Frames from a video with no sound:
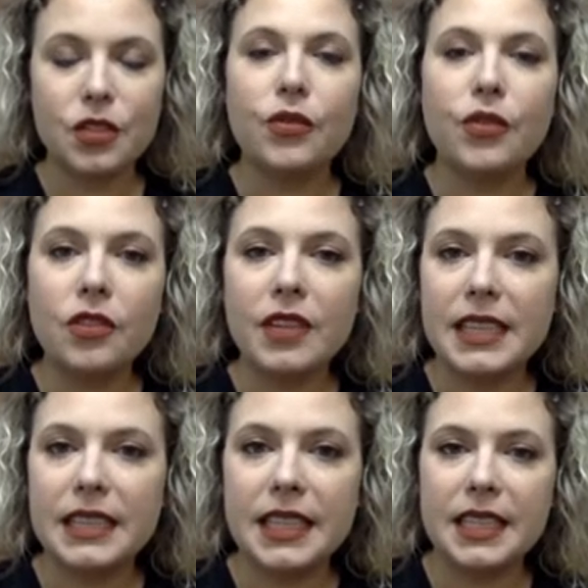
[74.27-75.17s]
So Google
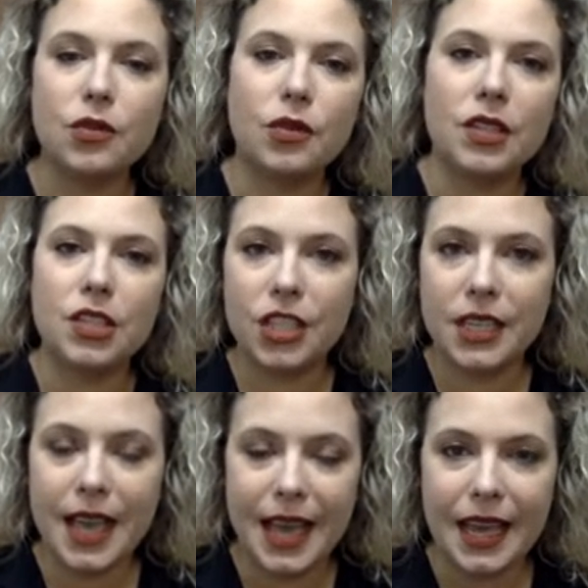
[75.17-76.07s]
Analytics, or
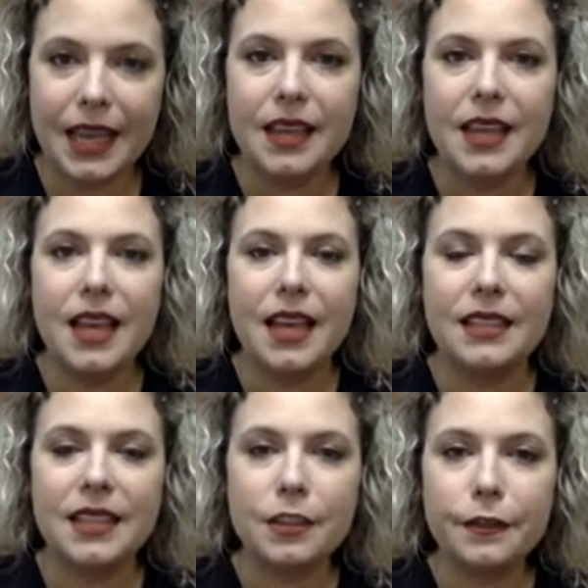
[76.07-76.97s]
GA,
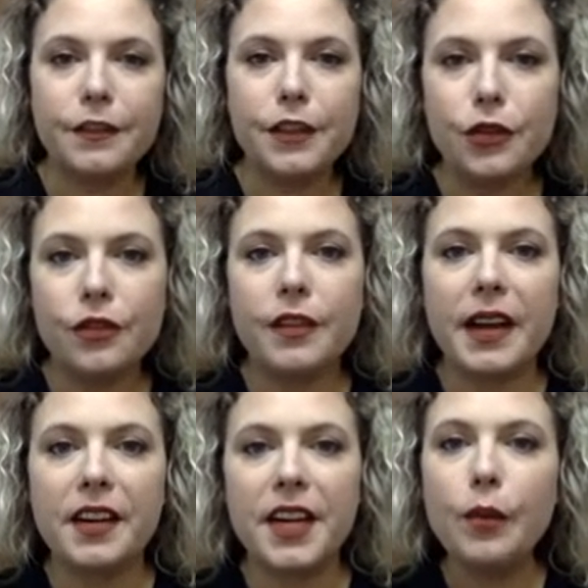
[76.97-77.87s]
does a few
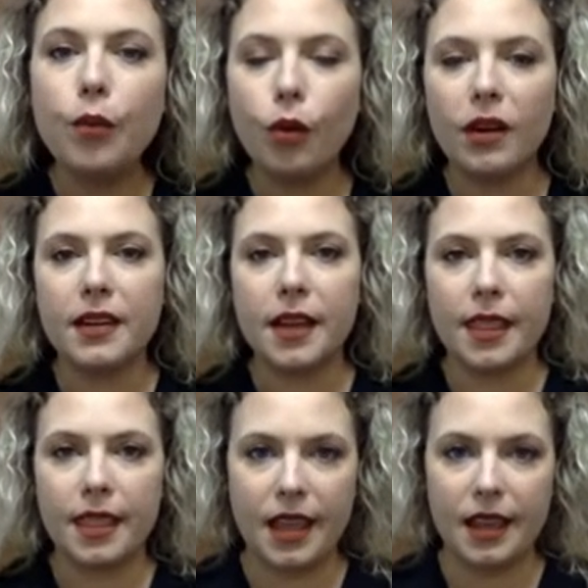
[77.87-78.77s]
very important
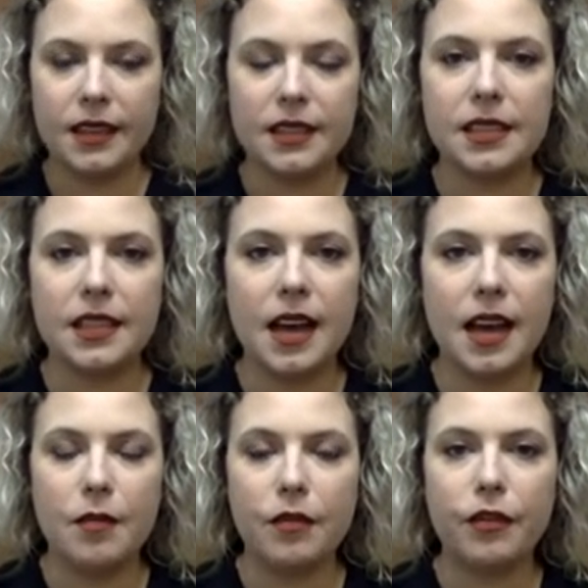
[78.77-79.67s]
things
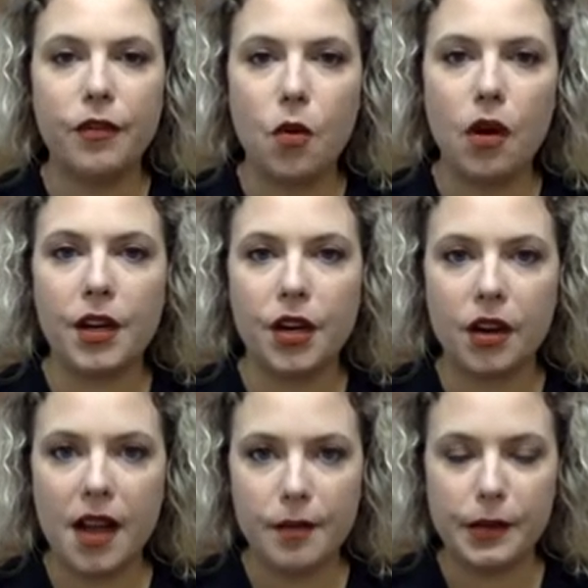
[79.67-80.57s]
for your
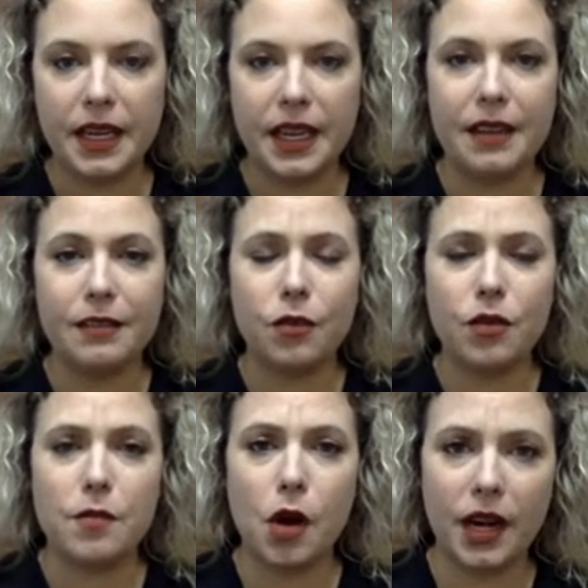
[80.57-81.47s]
company and for
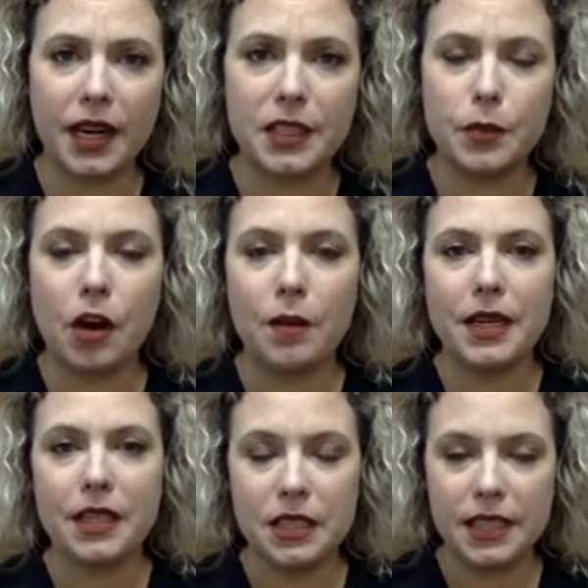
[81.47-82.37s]
the marketing department
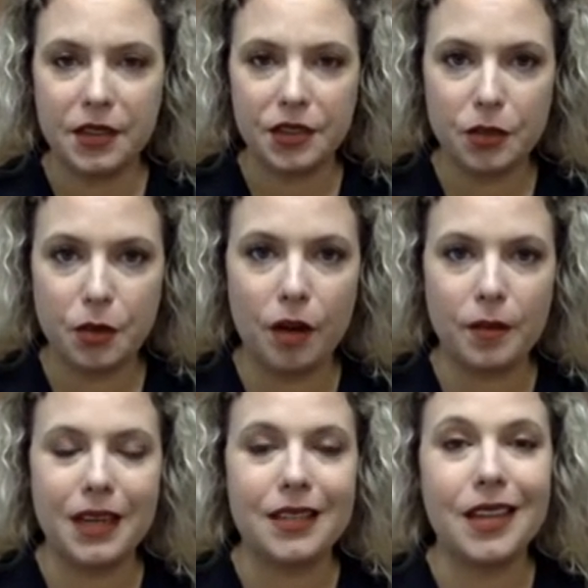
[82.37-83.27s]
and the sales
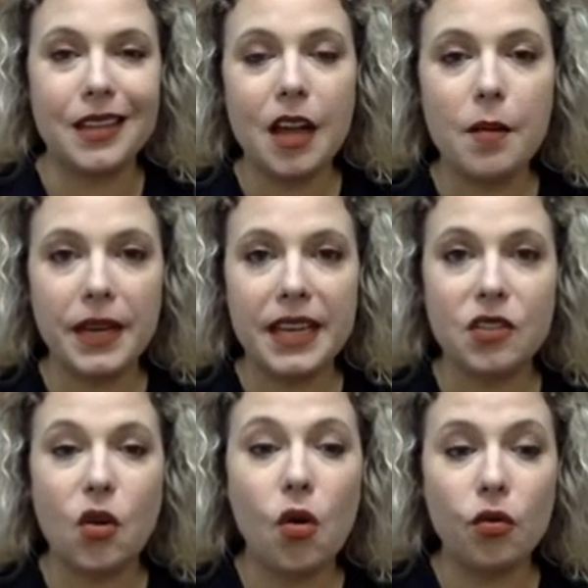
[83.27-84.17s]
department and the company as
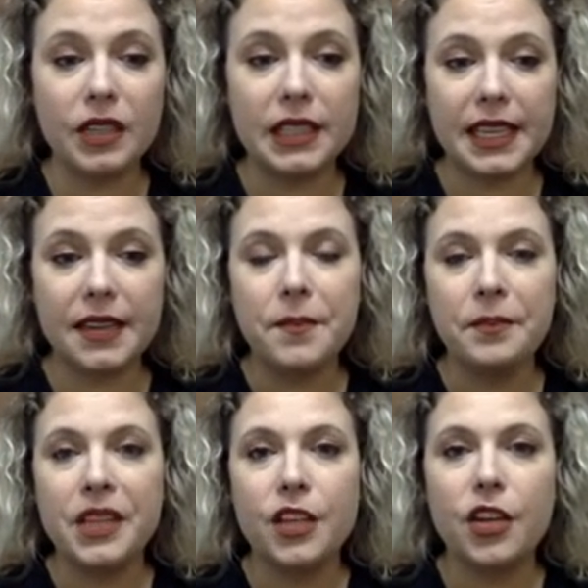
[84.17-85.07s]
a whole, really.
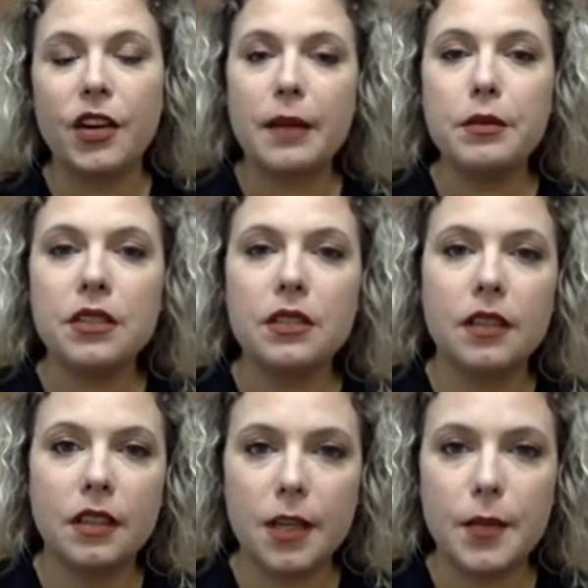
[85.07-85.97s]
You're able to
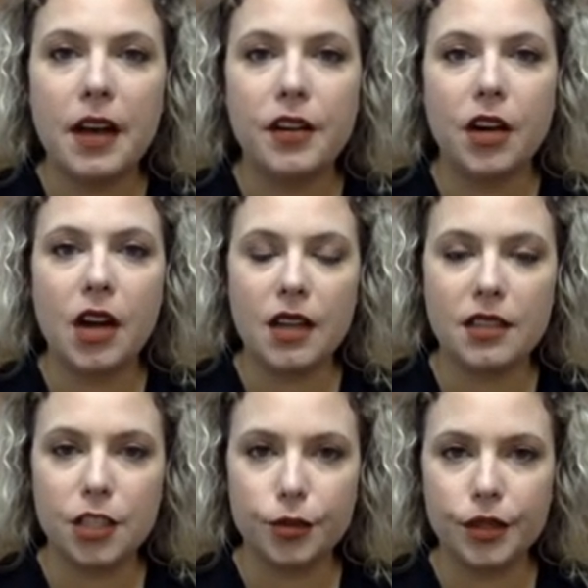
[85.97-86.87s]
learn about your
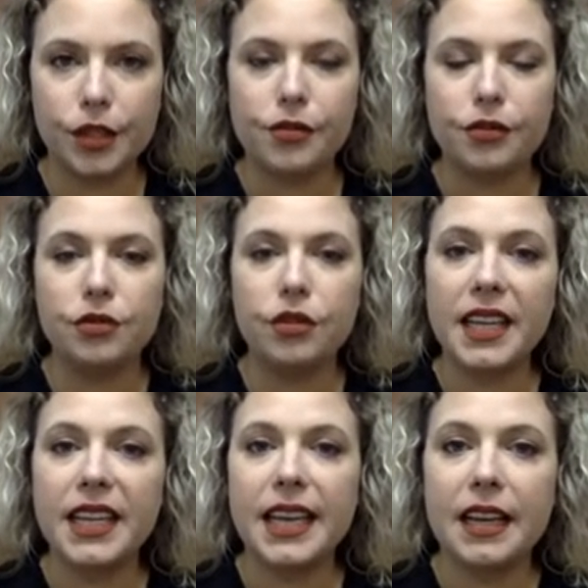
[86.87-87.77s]
customer through
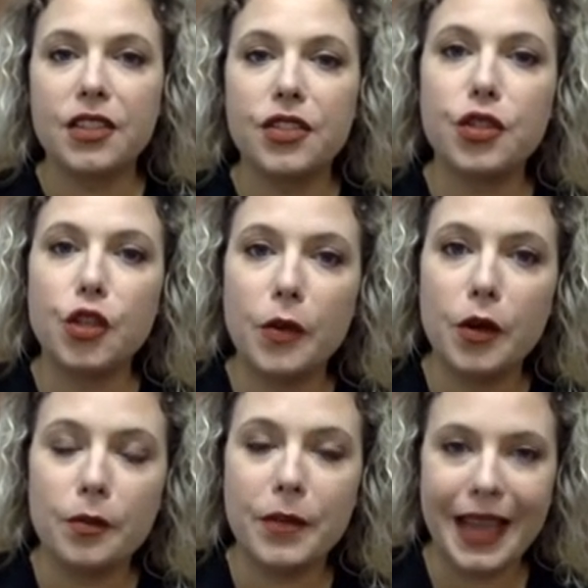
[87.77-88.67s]
looking at
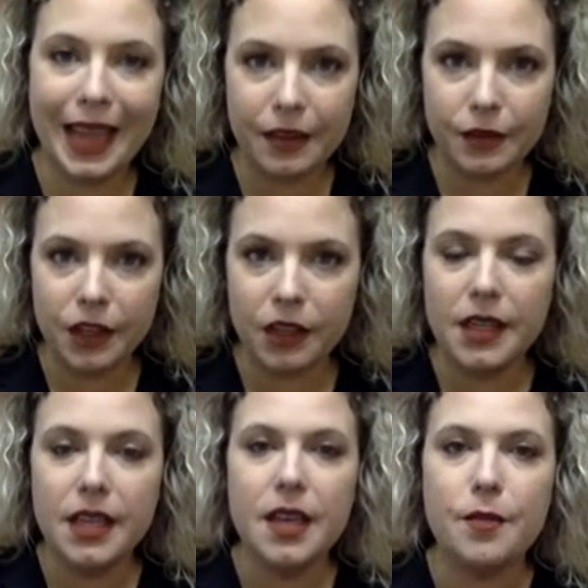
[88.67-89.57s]
consumer behavior.
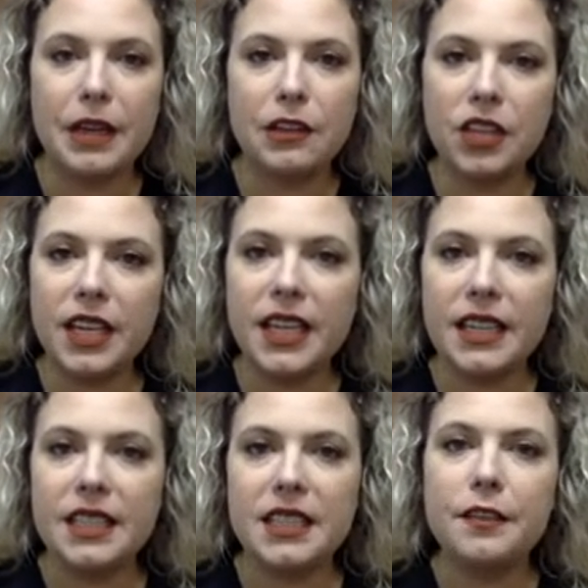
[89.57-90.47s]
By looking at
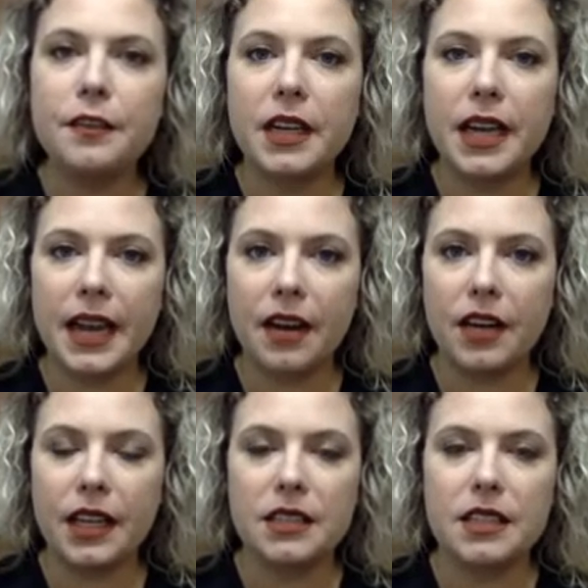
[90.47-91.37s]
the different
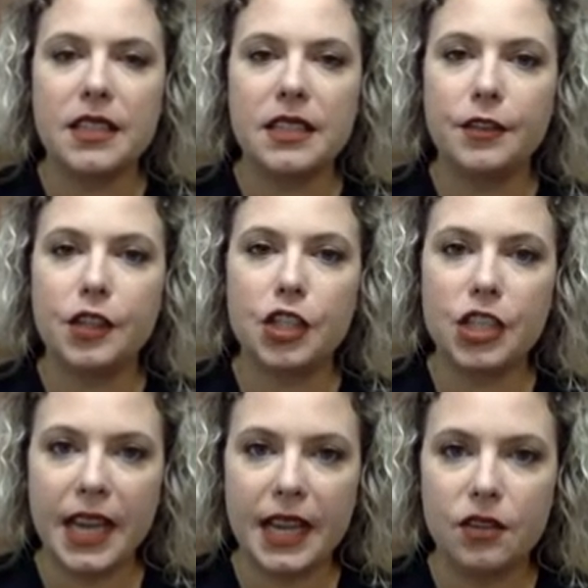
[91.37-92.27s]
areas and the different
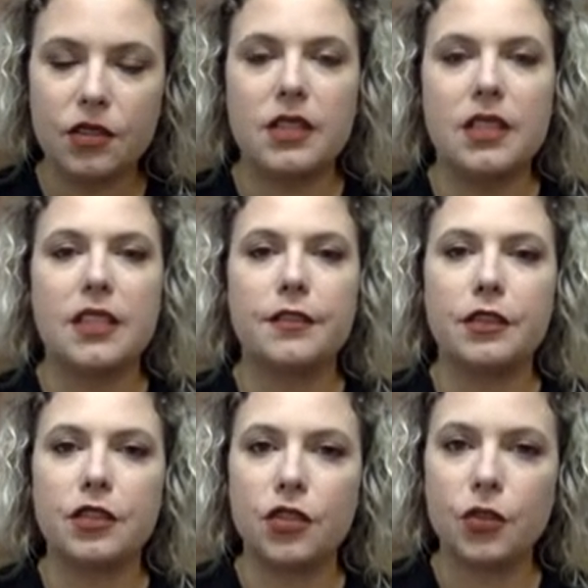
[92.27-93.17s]
channels and the
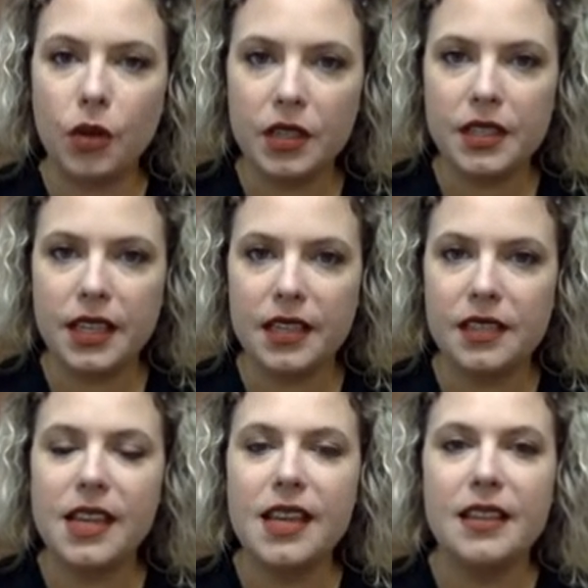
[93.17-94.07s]
different
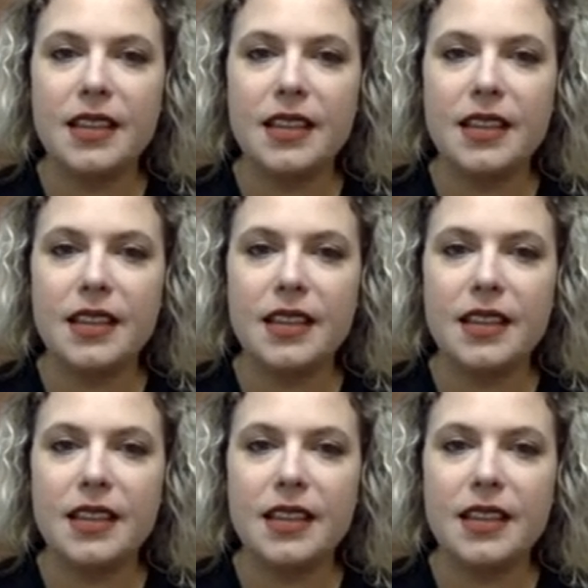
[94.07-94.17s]
sources